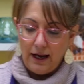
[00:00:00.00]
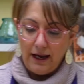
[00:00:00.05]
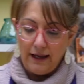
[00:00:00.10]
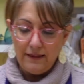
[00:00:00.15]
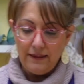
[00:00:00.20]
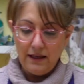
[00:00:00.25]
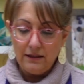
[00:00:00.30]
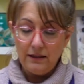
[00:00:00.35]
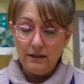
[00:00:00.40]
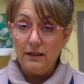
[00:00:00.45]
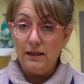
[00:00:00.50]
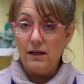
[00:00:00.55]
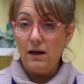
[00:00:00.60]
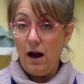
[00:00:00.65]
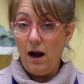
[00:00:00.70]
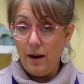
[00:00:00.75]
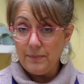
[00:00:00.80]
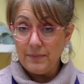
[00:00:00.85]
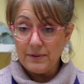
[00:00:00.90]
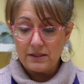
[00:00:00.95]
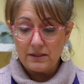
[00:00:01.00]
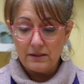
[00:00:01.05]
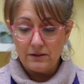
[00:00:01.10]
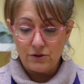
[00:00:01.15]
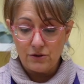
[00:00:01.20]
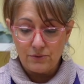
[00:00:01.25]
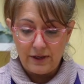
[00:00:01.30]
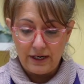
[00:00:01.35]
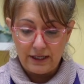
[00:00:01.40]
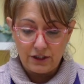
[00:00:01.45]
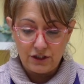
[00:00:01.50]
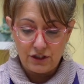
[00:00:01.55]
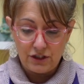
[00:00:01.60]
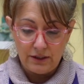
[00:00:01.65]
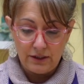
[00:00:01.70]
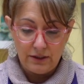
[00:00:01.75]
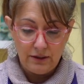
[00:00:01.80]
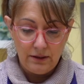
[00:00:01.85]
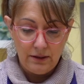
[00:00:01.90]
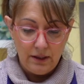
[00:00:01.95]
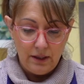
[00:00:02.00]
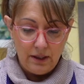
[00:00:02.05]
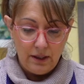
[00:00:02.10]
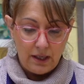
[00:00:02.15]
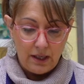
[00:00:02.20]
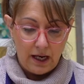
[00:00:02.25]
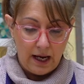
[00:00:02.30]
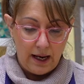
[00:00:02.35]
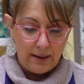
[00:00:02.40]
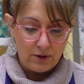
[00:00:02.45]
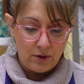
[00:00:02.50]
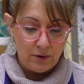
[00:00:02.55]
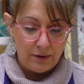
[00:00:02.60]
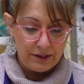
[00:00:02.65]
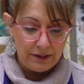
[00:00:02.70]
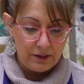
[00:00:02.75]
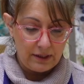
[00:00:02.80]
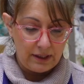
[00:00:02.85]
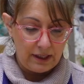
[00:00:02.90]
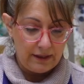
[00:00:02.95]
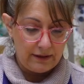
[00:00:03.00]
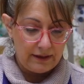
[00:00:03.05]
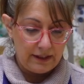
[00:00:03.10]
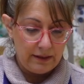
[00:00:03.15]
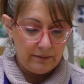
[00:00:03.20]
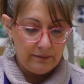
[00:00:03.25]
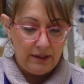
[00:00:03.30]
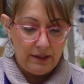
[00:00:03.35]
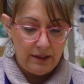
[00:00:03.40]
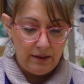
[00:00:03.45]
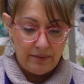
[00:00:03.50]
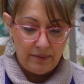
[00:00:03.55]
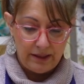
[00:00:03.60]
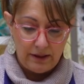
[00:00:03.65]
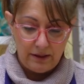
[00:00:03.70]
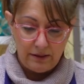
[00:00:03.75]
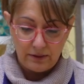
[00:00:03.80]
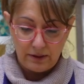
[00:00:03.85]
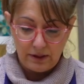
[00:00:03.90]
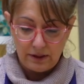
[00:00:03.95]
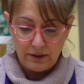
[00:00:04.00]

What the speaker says: And then in the opposite direction, I'm going to cut them in about